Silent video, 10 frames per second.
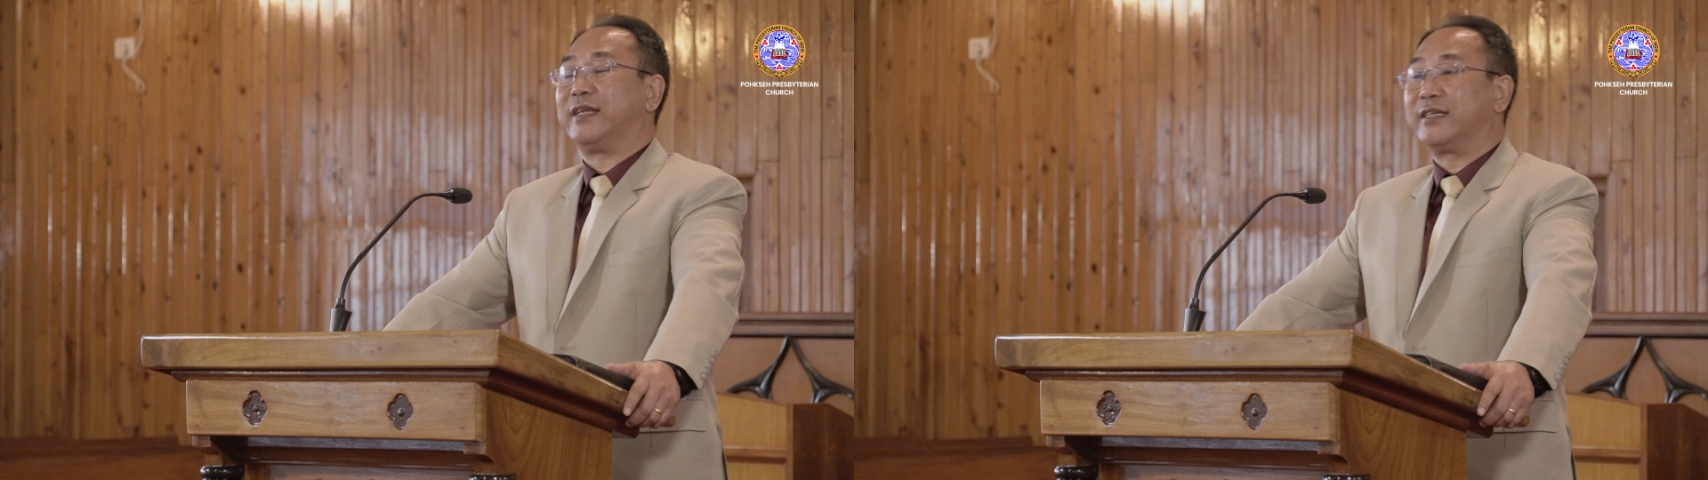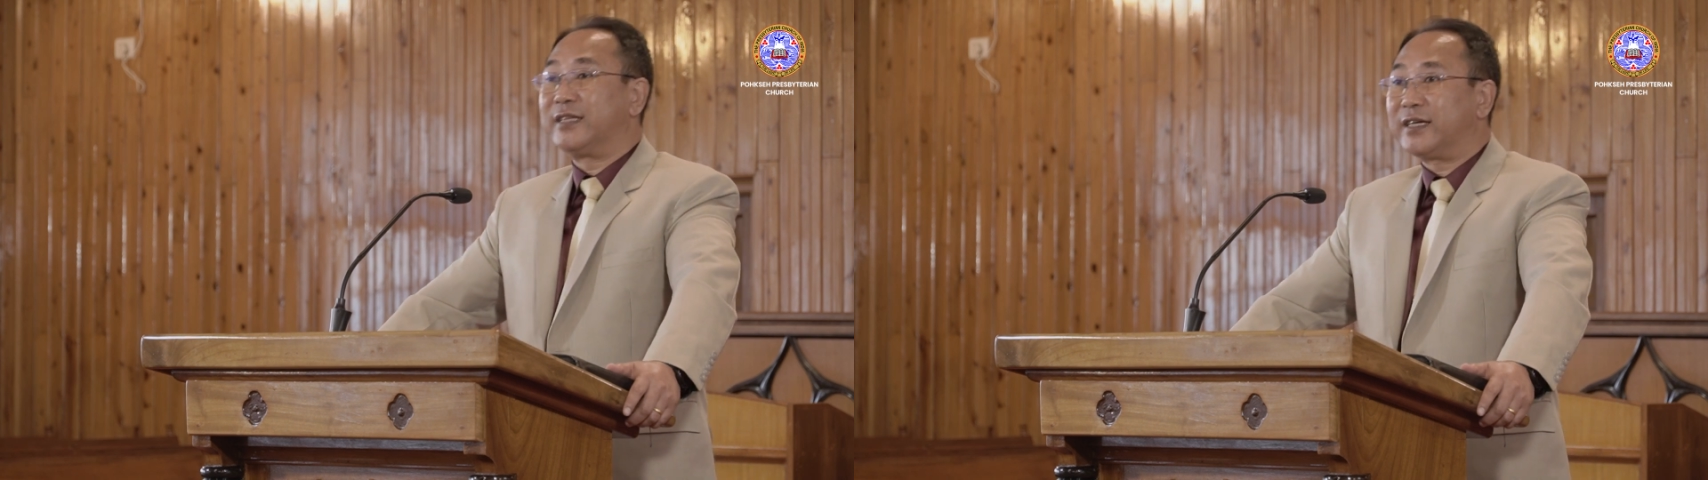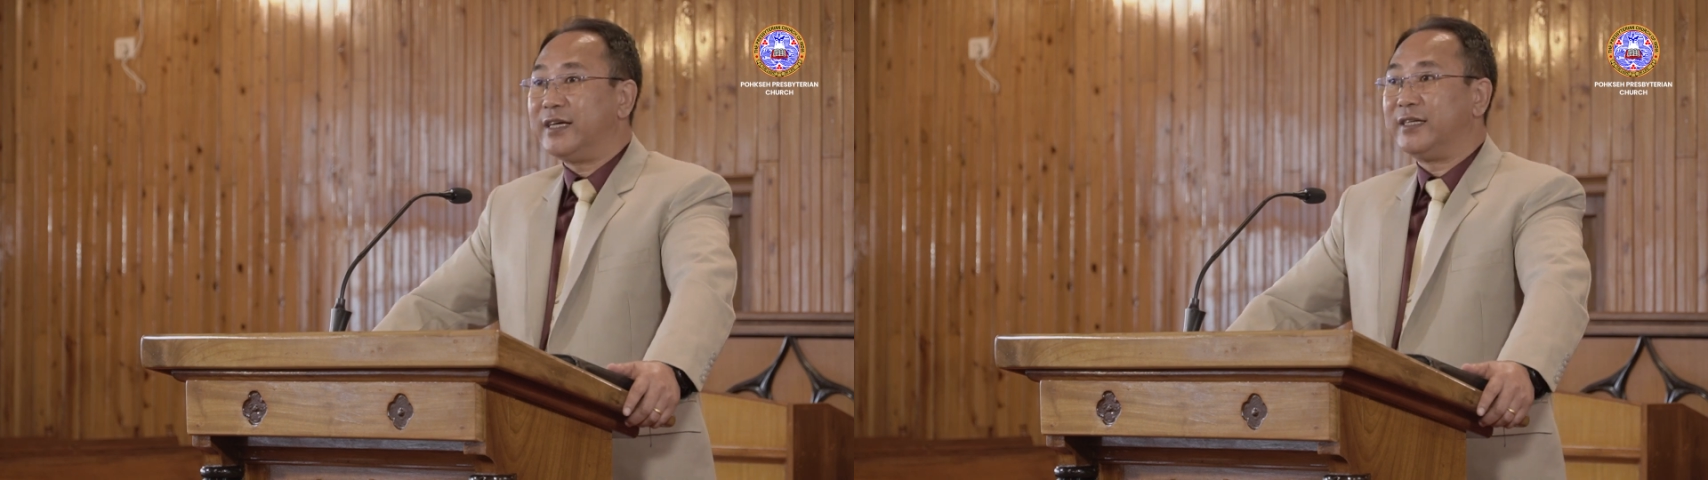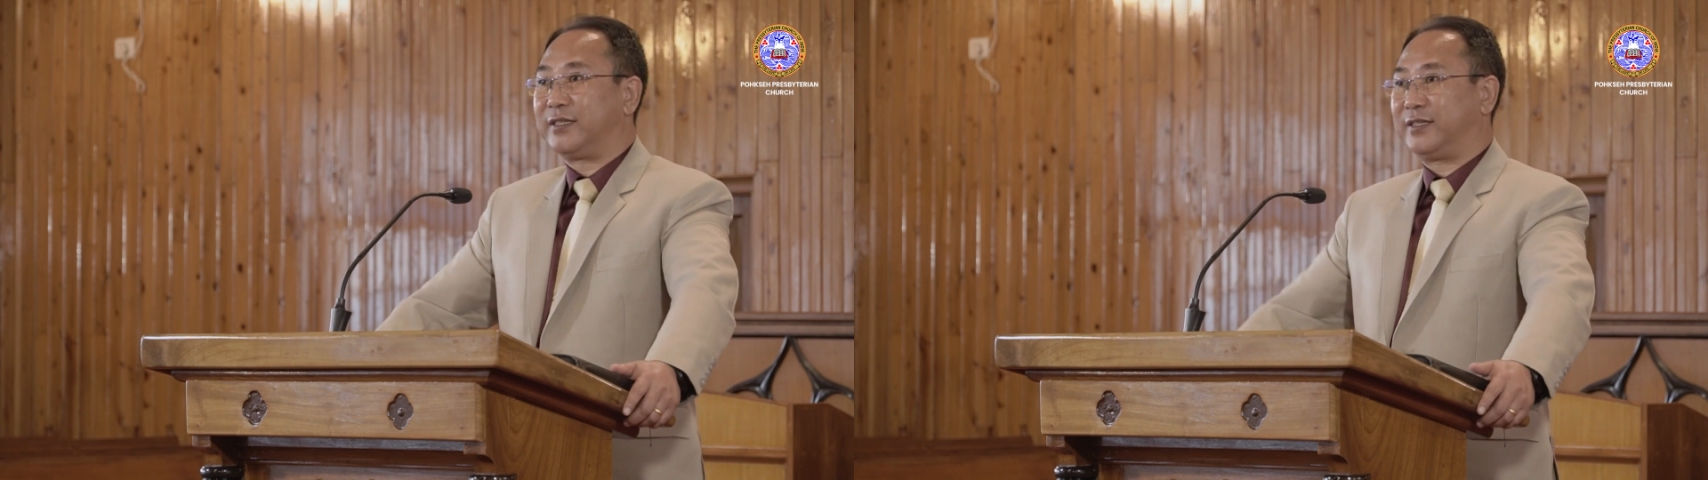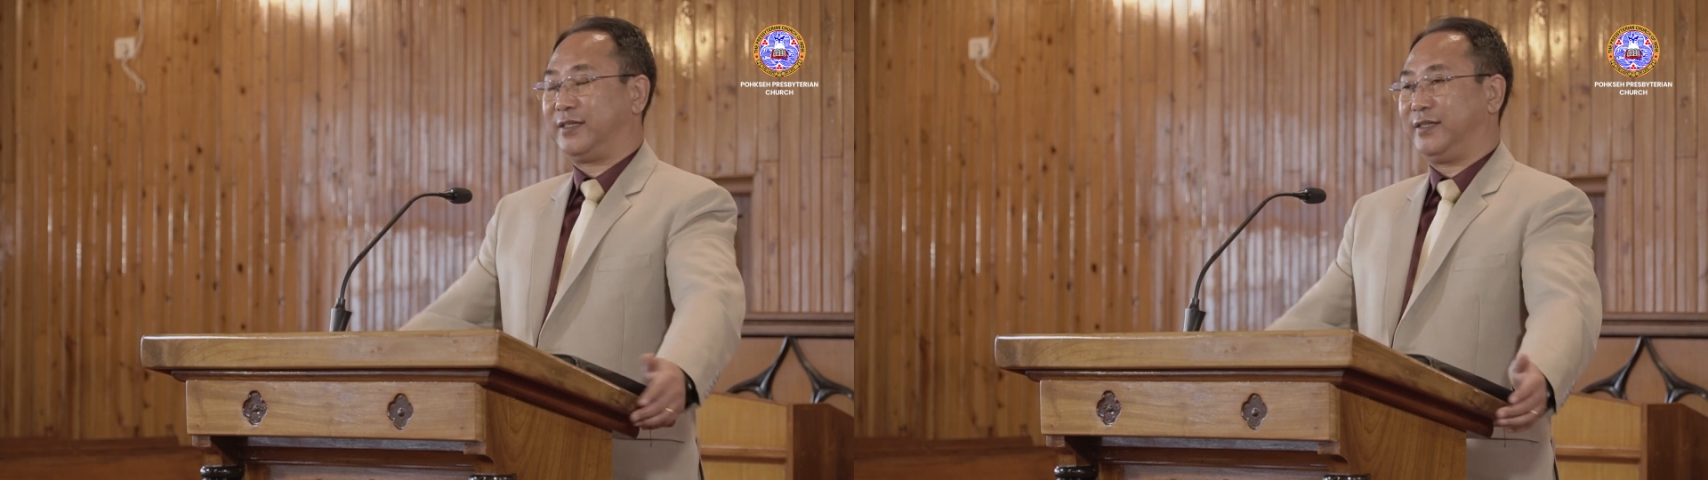that is the
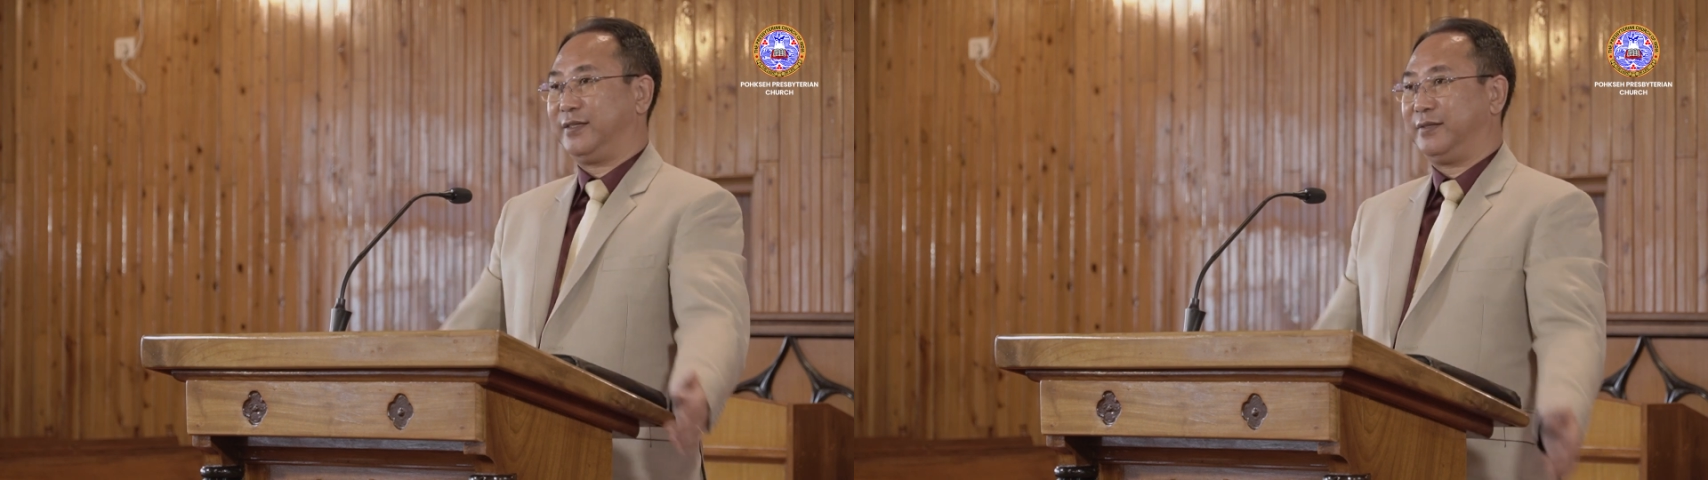case